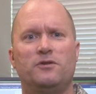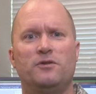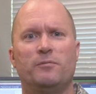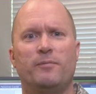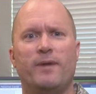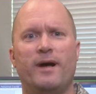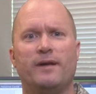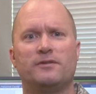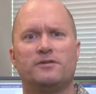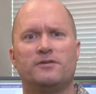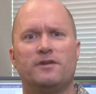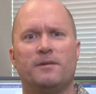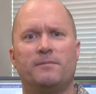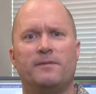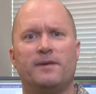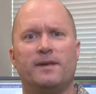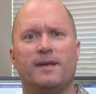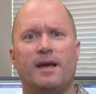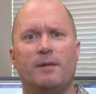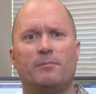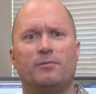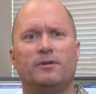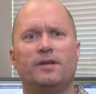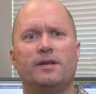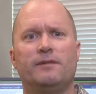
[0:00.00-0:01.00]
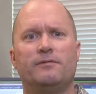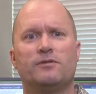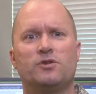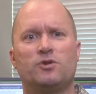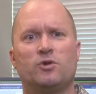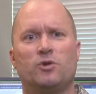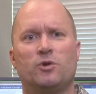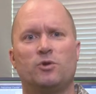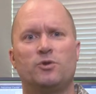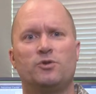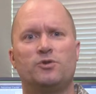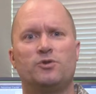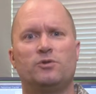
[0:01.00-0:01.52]
you about something I believe is
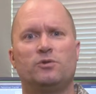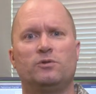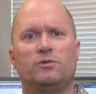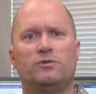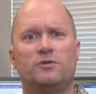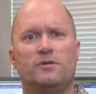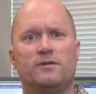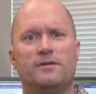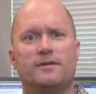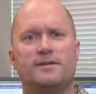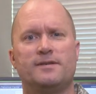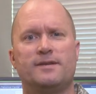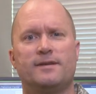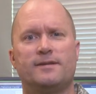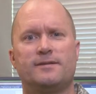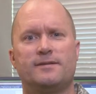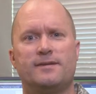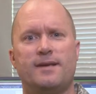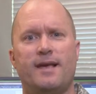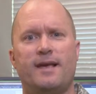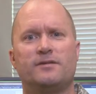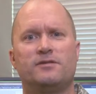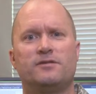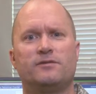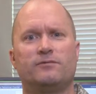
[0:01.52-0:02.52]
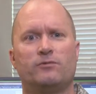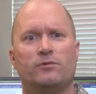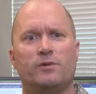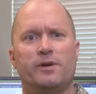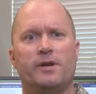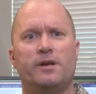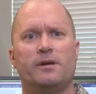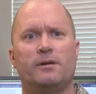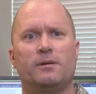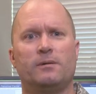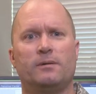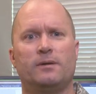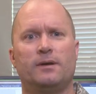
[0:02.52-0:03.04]
crucial to the success of
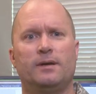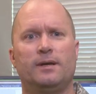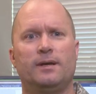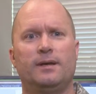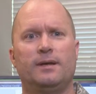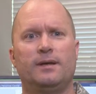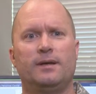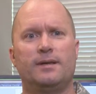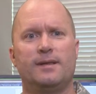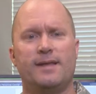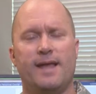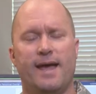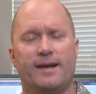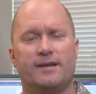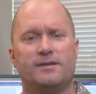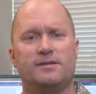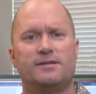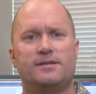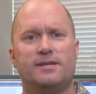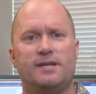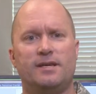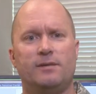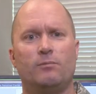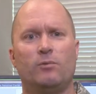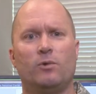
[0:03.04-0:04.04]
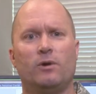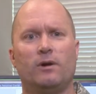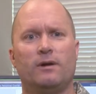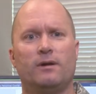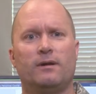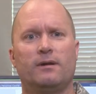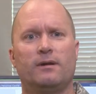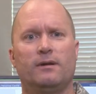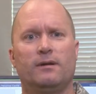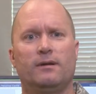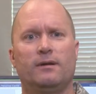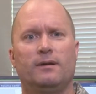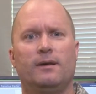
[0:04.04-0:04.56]
Rio, that is
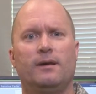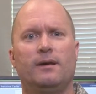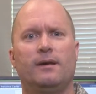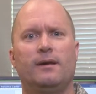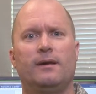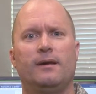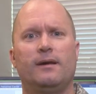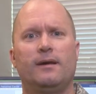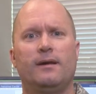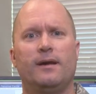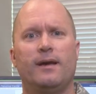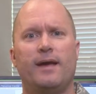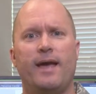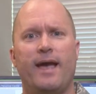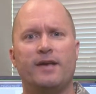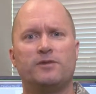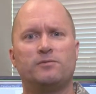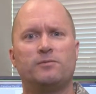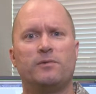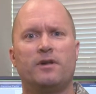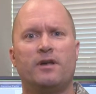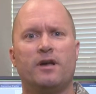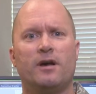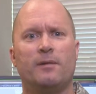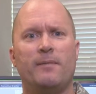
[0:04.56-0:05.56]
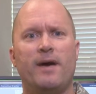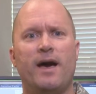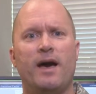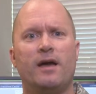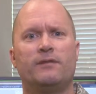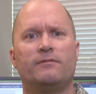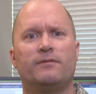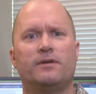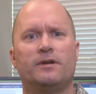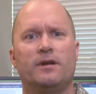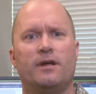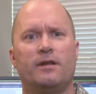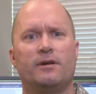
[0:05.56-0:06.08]
teamwork. As we come out
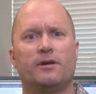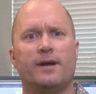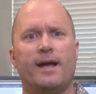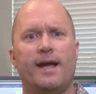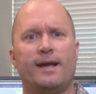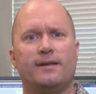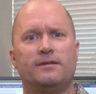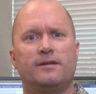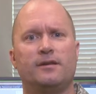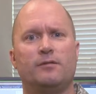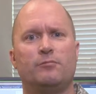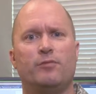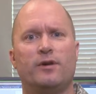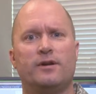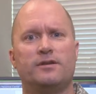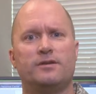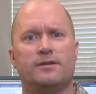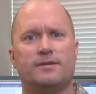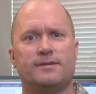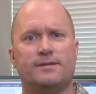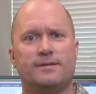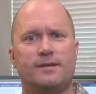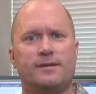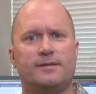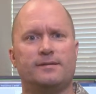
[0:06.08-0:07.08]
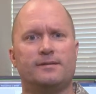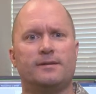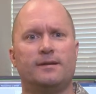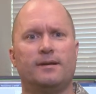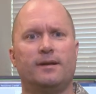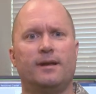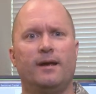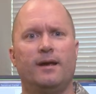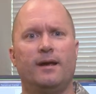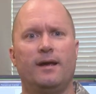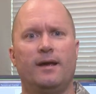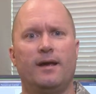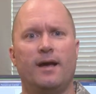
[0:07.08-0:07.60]
of another hectic budget season,
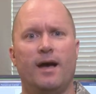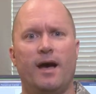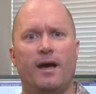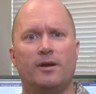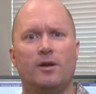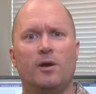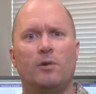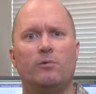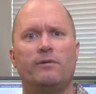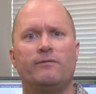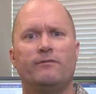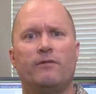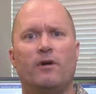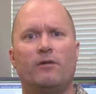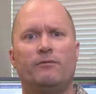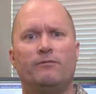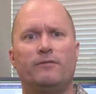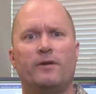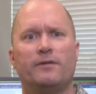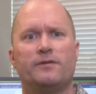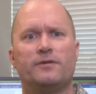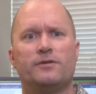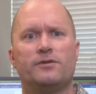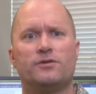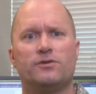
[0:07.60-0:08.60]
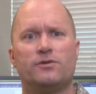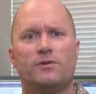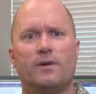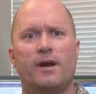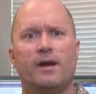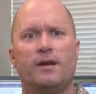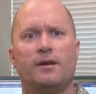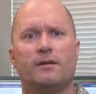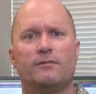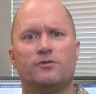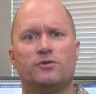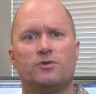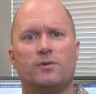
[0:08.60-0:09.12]
I know we've all felt the
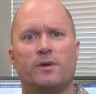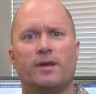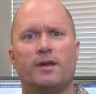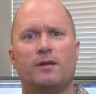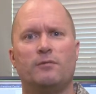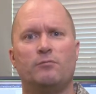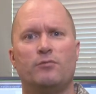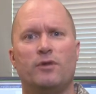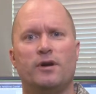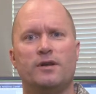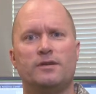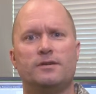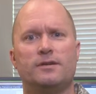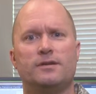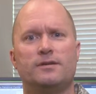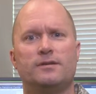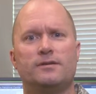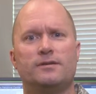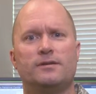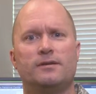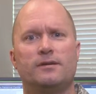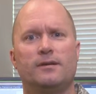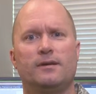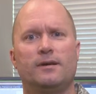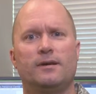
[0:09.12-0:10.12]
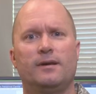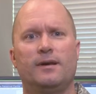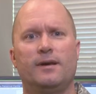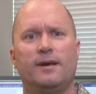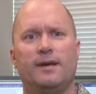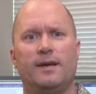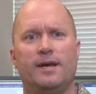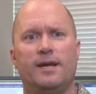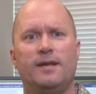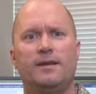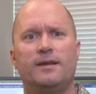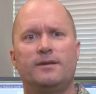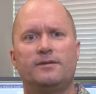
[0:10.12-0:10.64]
strain of shrinking budgets.
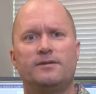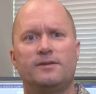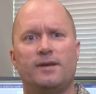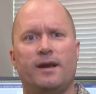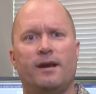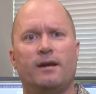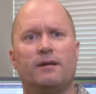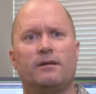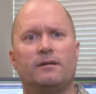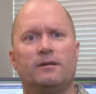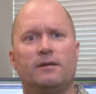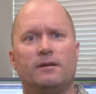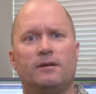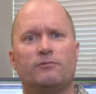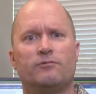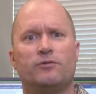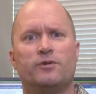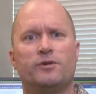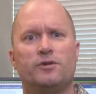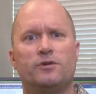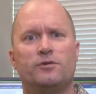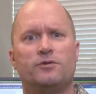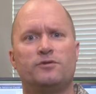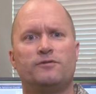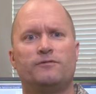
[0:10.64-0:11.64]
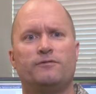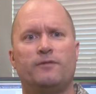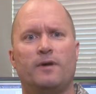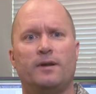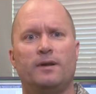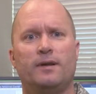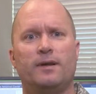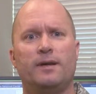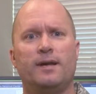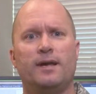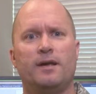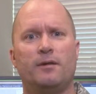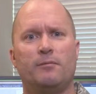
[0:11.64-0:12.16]
In this era of reduced
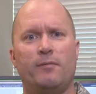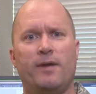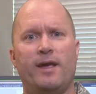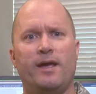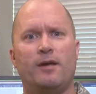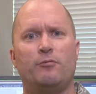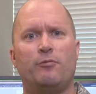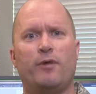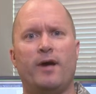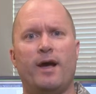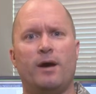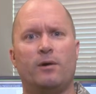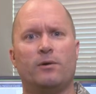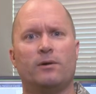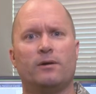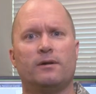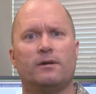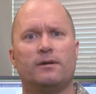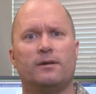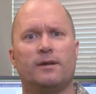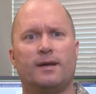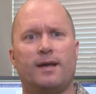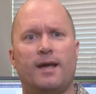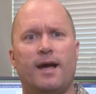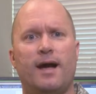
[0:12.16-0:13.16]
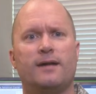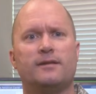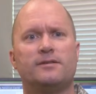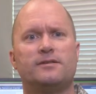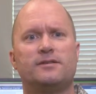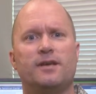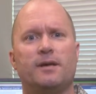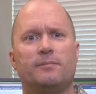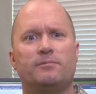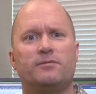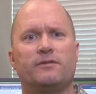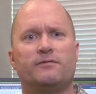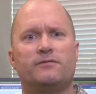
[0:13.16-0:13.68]
funding and manpower, the
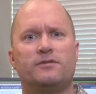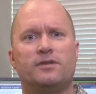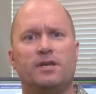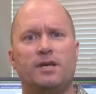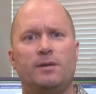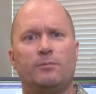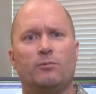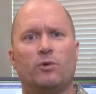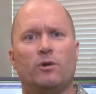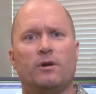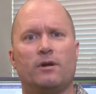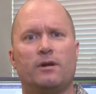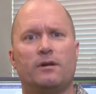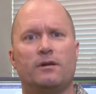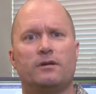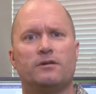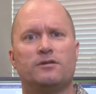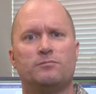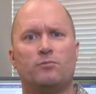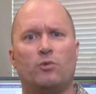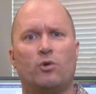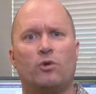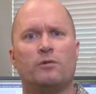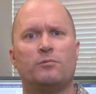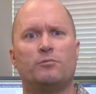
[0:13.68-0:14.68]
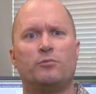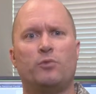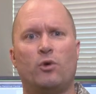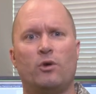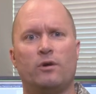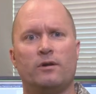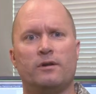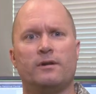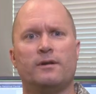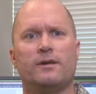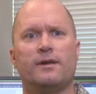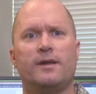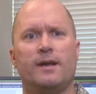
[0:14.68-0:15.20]
concept of teamwork is more
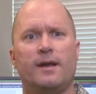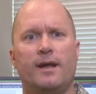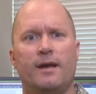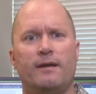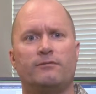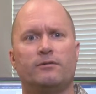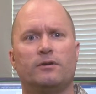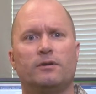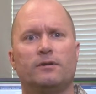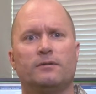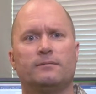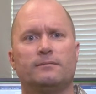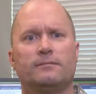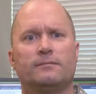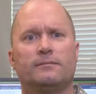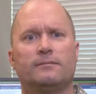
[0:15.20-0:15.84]
important than ever.